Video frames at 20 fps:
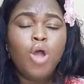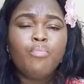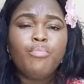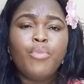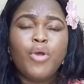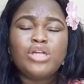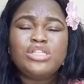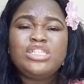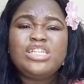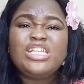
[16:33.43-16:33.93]

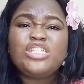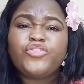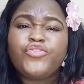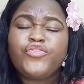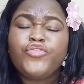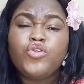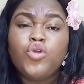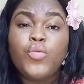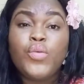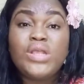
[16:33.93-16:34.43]
But these
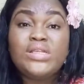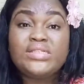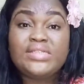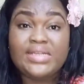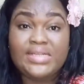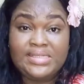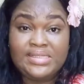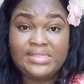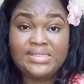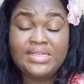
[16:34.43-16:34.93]
few
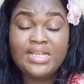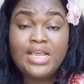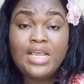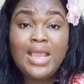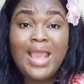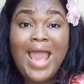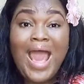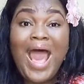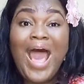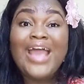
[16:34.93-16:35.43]
reasons
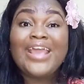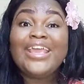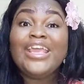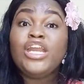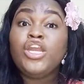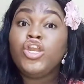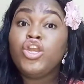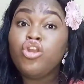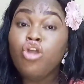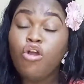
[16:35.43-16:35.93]
are
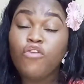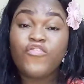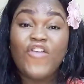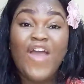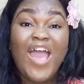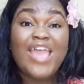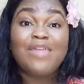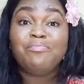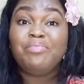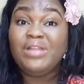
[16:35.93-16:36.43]
enough.
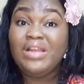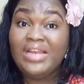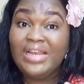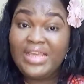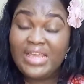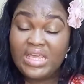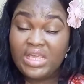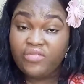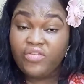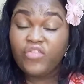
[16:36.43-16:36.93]
I
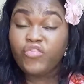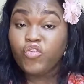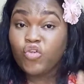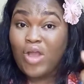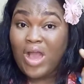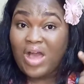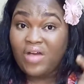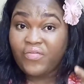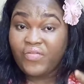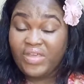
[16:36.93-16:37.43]
believe if you
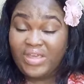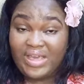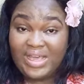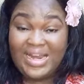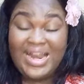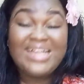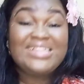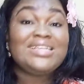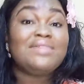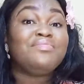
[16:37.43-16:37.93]
have ear,
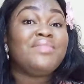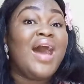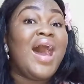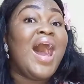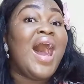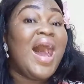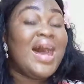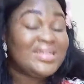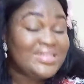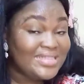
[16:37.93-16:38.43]
let him
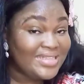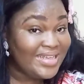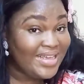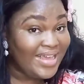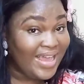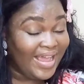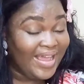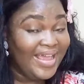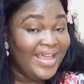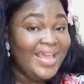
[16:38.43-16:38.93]
that has
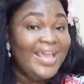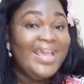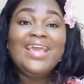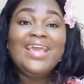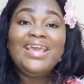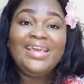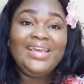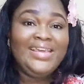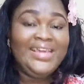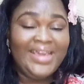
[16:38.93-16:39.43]
ear
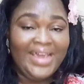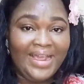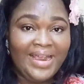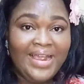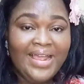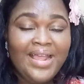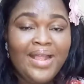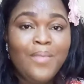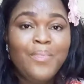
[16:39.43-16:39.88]
hear.